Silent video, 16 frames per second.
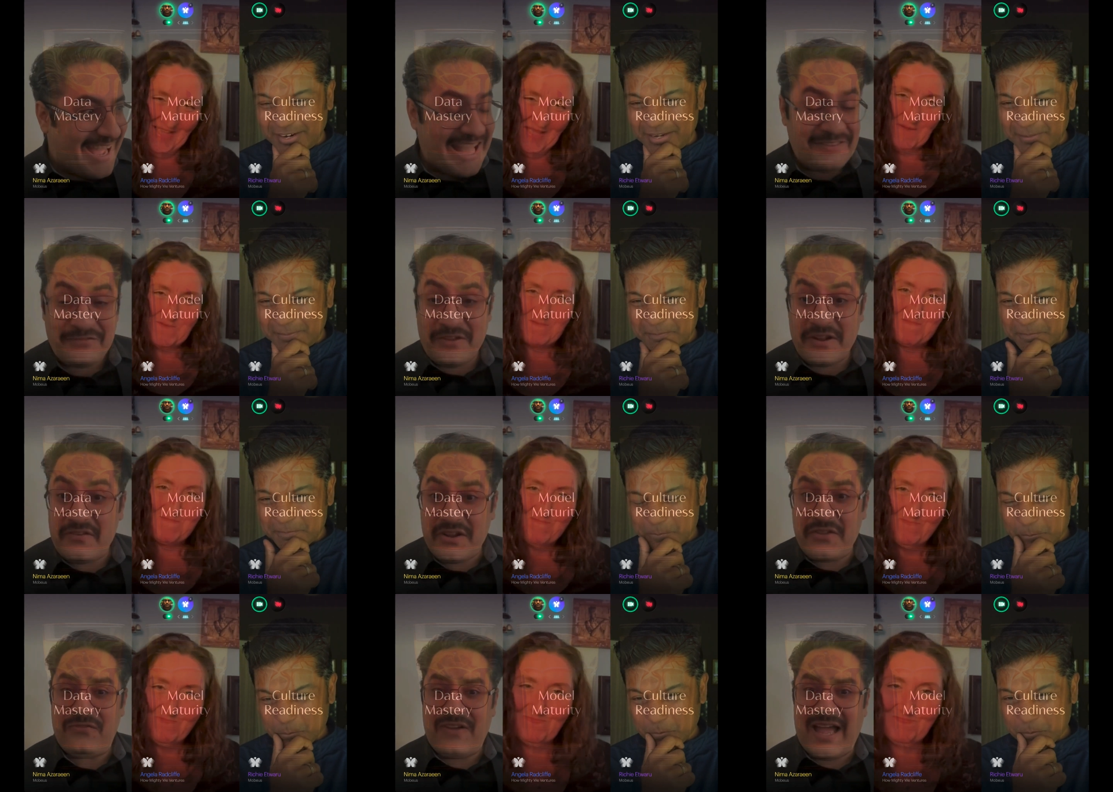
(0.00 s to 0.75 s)
Speaker 1: right.
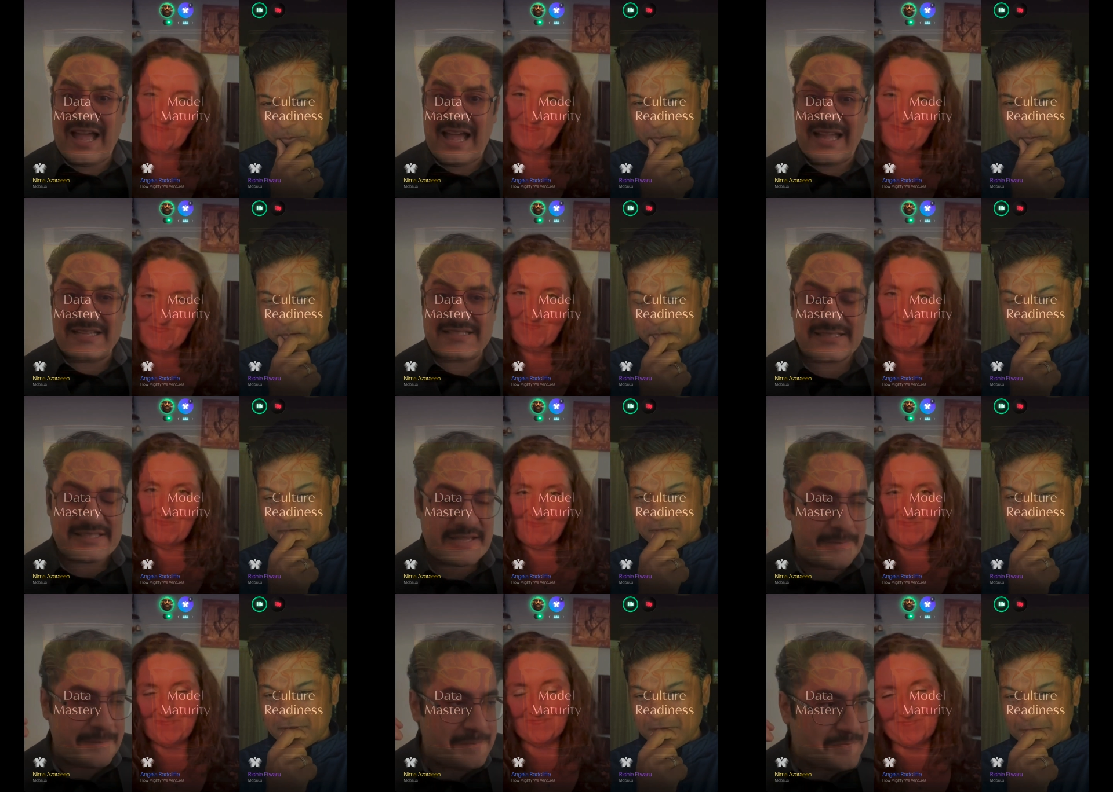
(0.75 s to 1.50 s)
and very
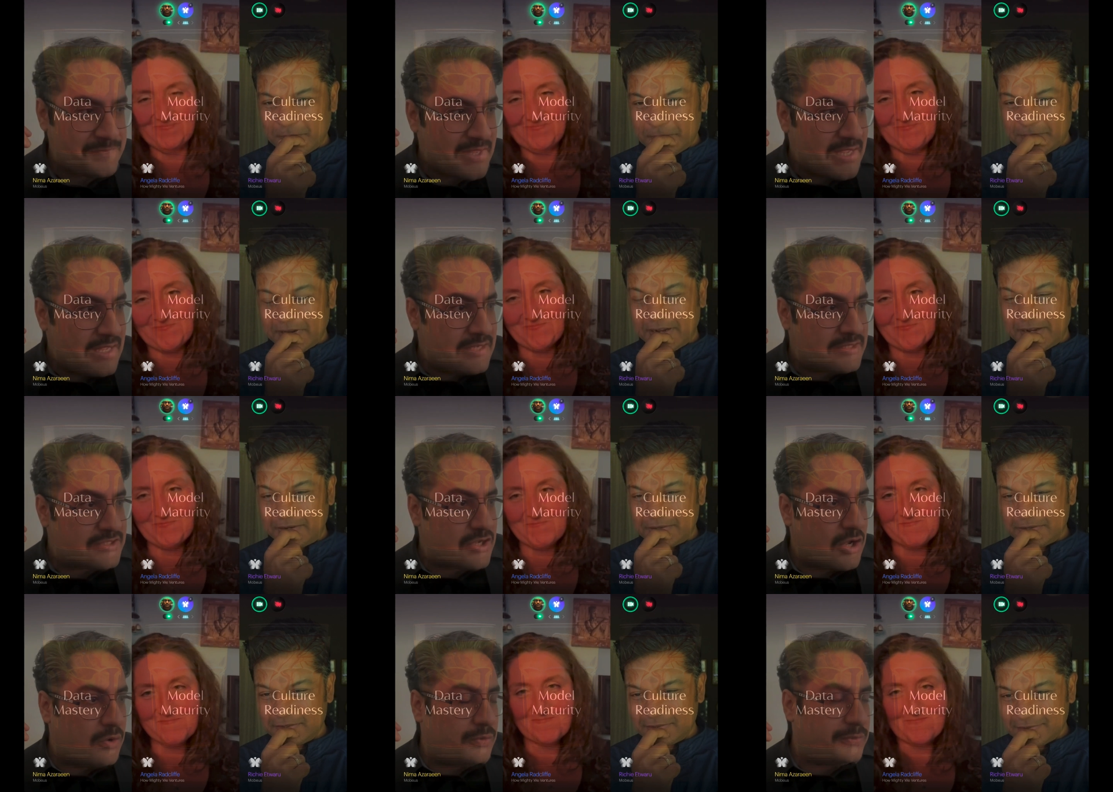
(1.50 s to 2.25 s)
fast. Yeah.
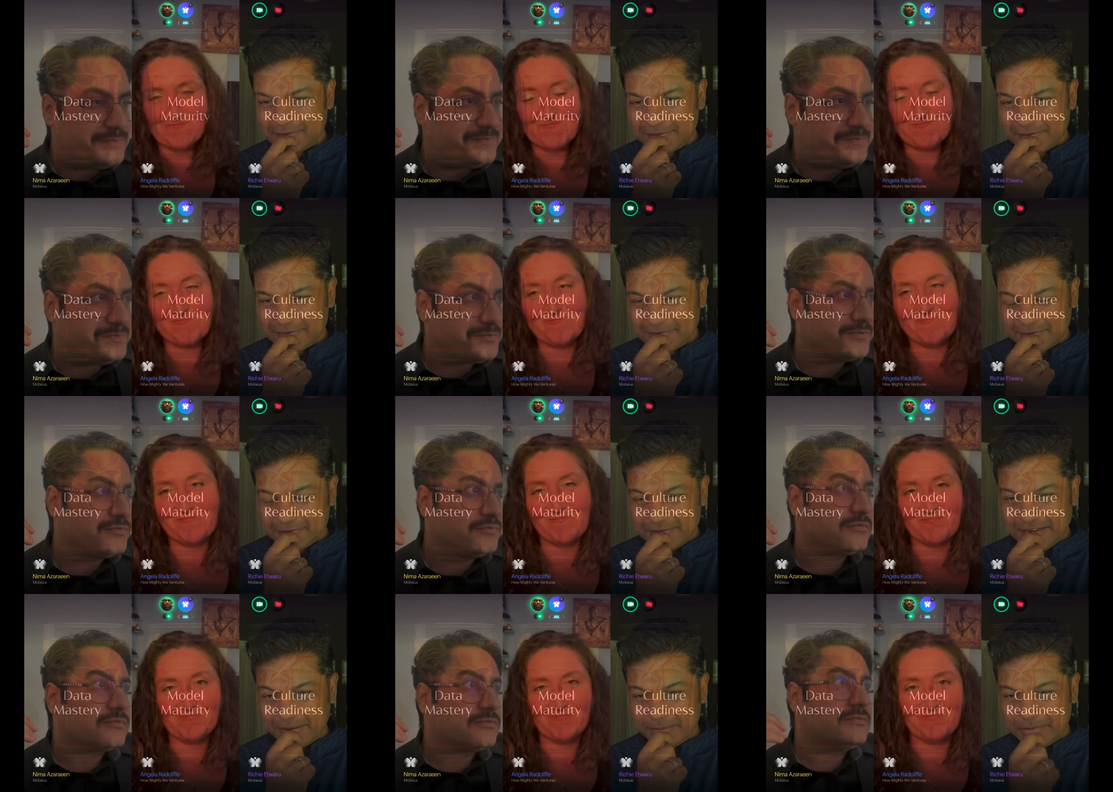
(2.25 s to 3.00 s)
So.
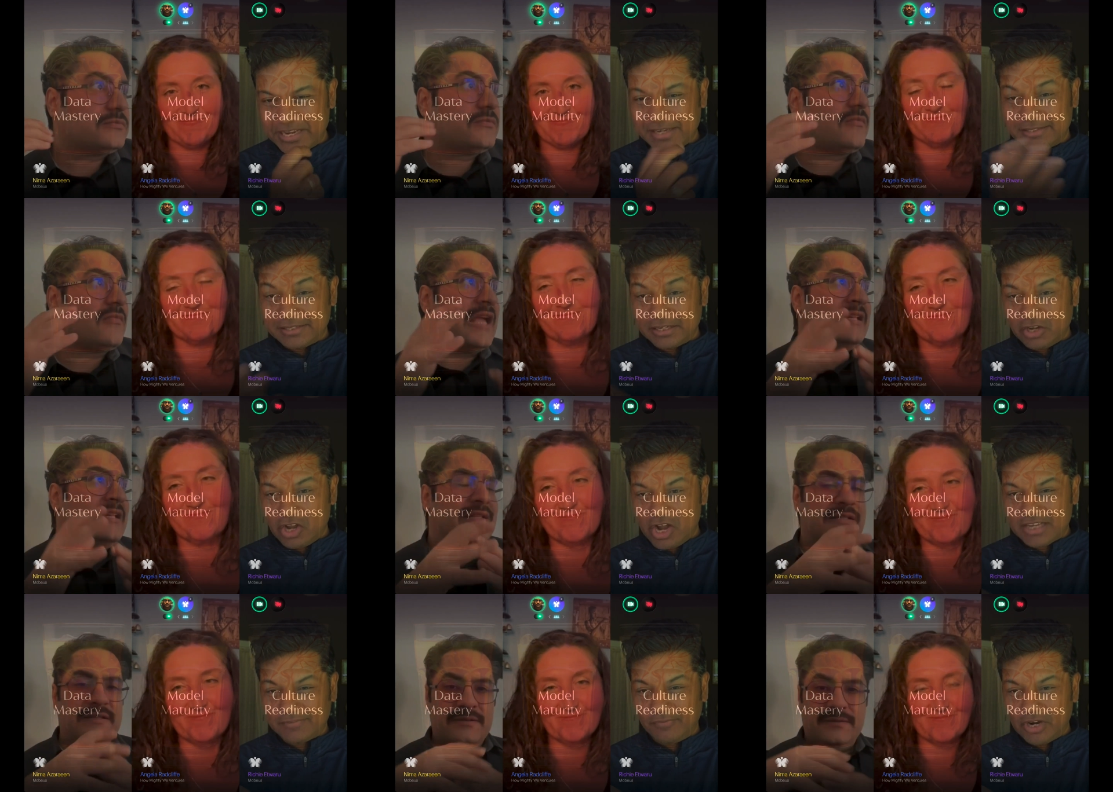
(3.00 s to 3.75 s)
Speaker 2: Yeah, because the
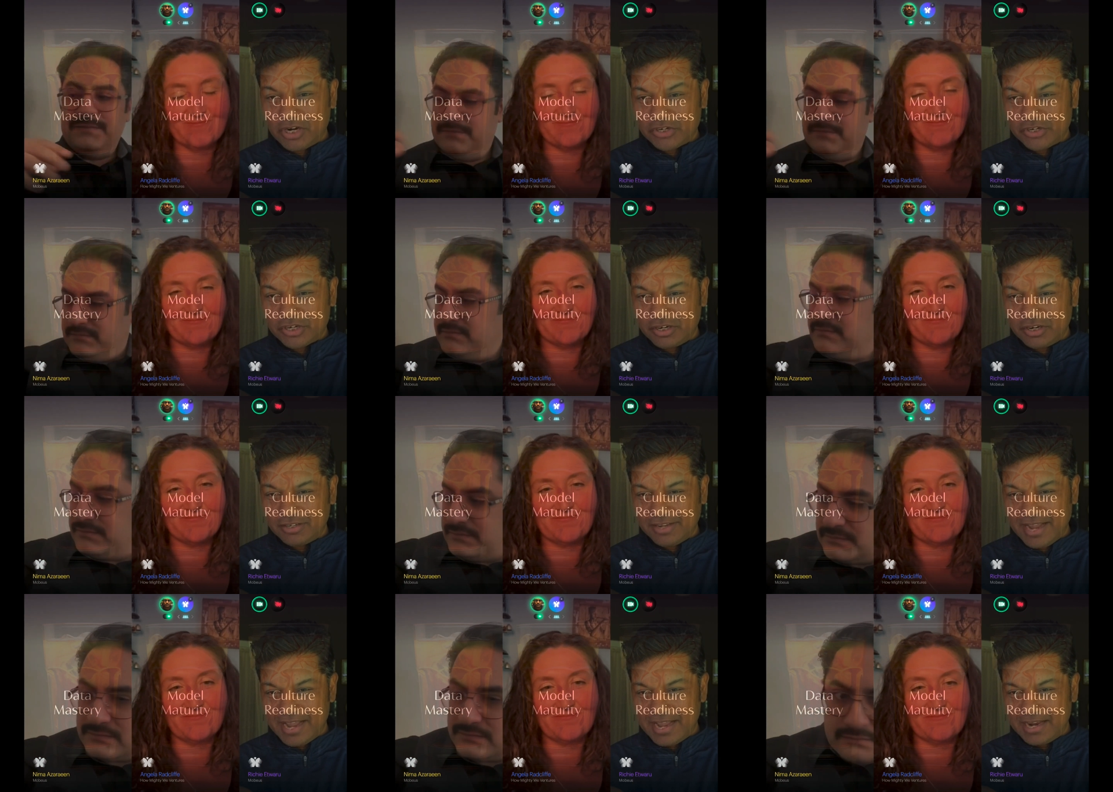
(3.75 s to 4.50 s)
loss function
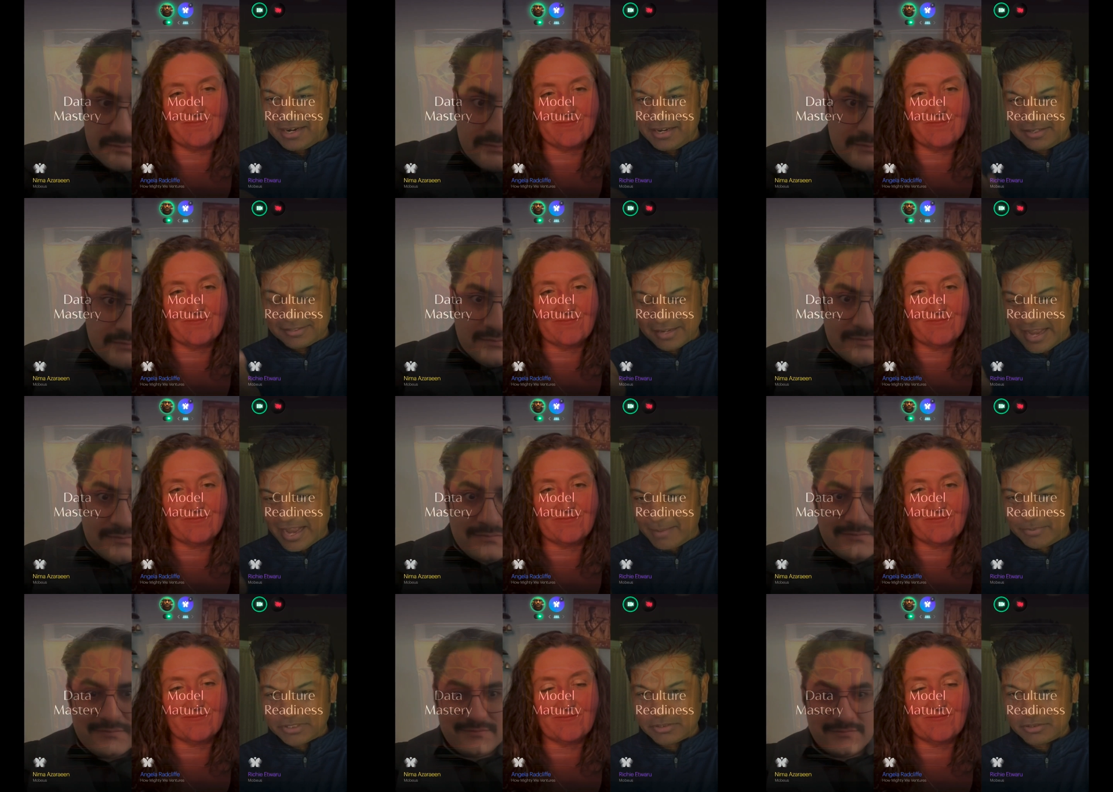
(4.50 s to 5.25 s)
on that is
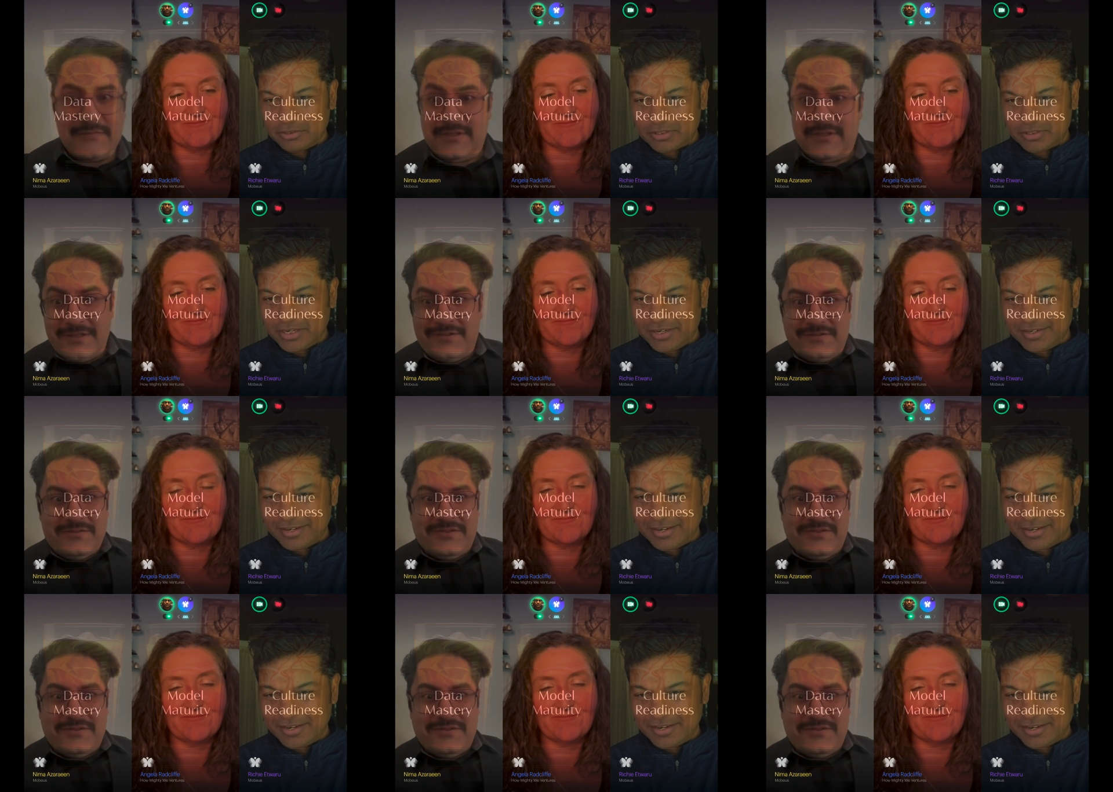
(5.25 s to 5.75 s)
absolutely uh,